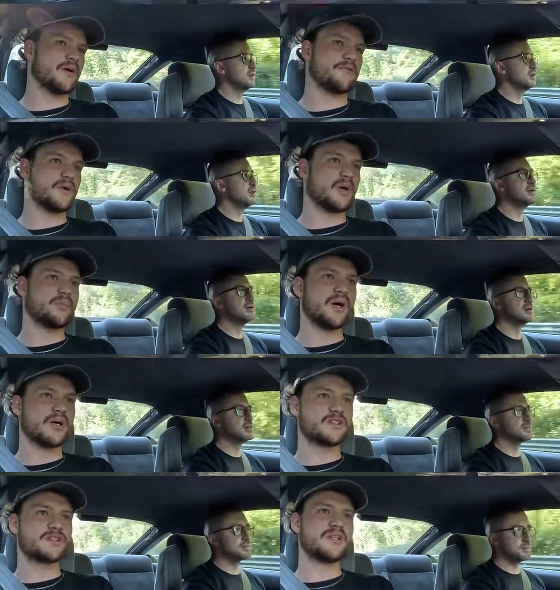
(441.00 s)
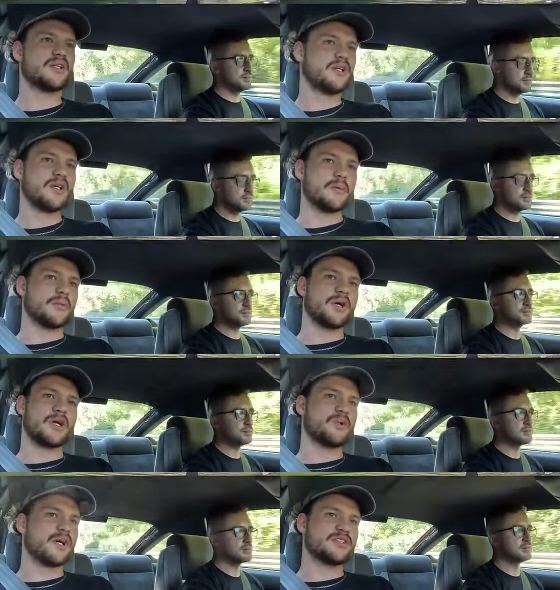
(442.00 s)
Speaker 1: who have uh, parts. But
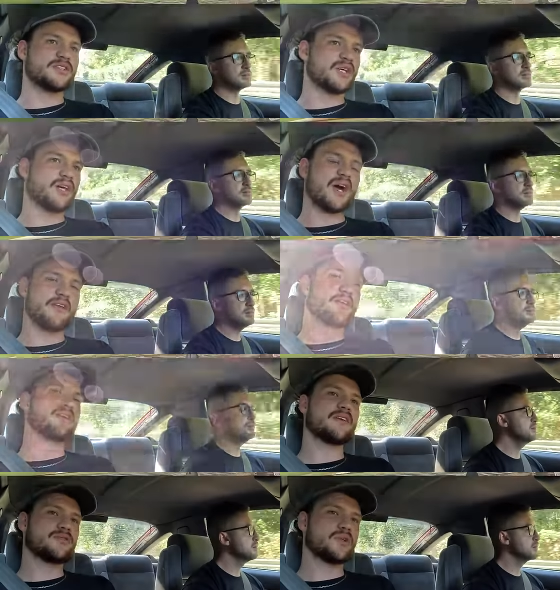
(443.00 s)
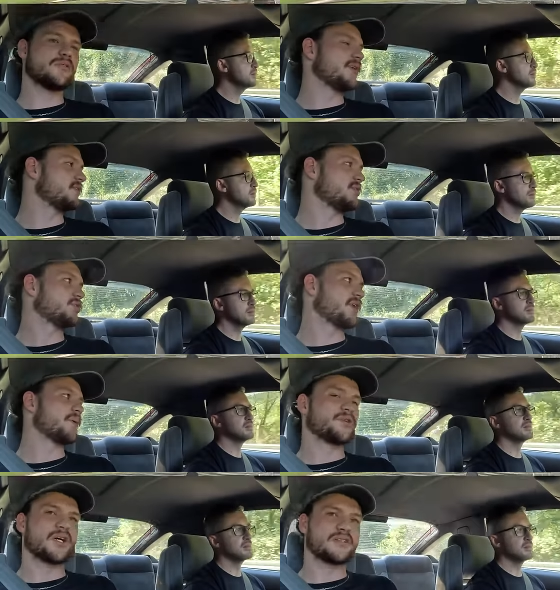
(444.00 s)
otherwise, uh, I think this would have went to the
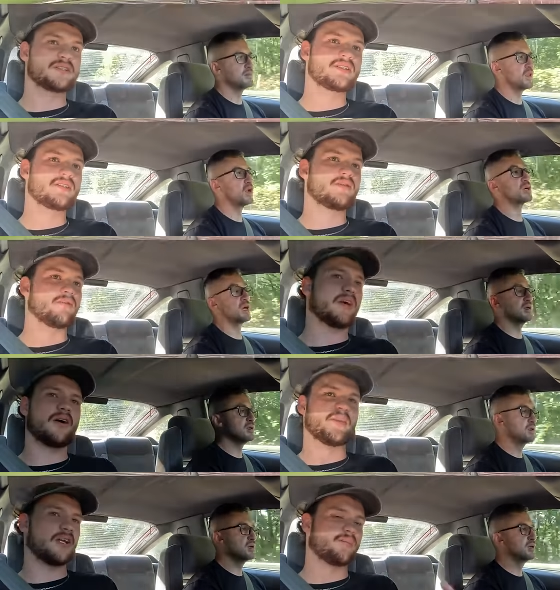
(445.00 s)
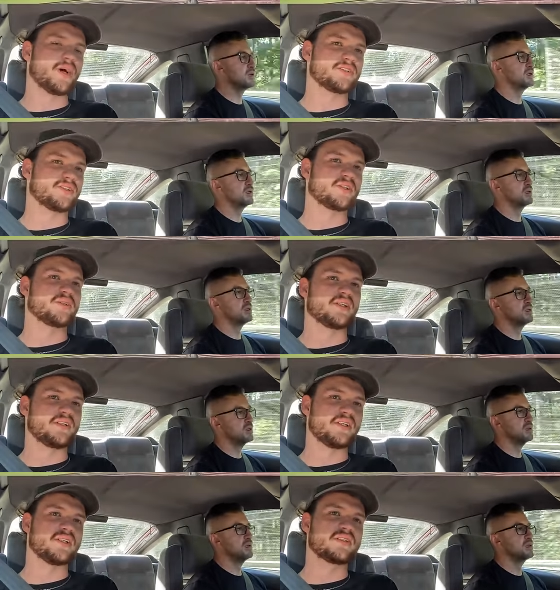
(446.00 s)
scrapyard. Okay. How many parts is already
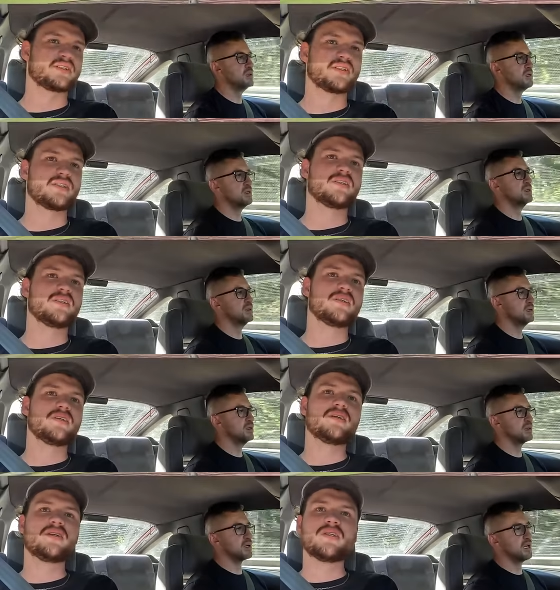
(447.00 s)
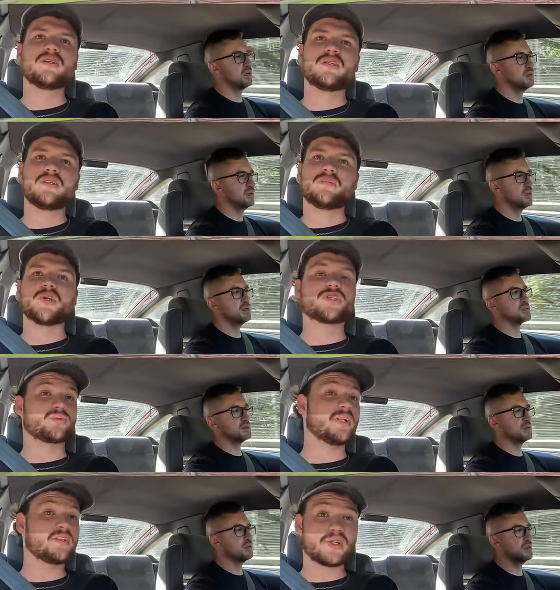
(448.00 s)
needed? Okay. Because
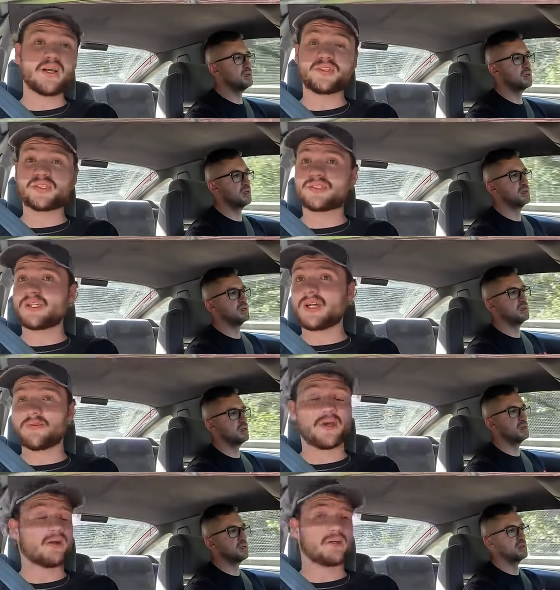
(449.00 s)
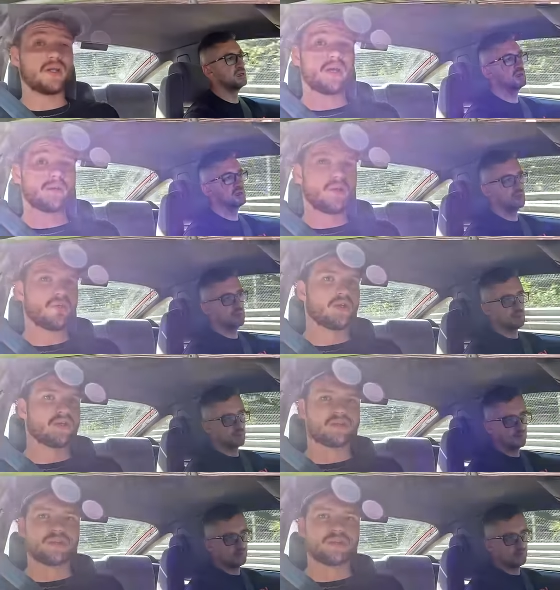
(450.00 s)
when it drives, it's uh, very reliable. But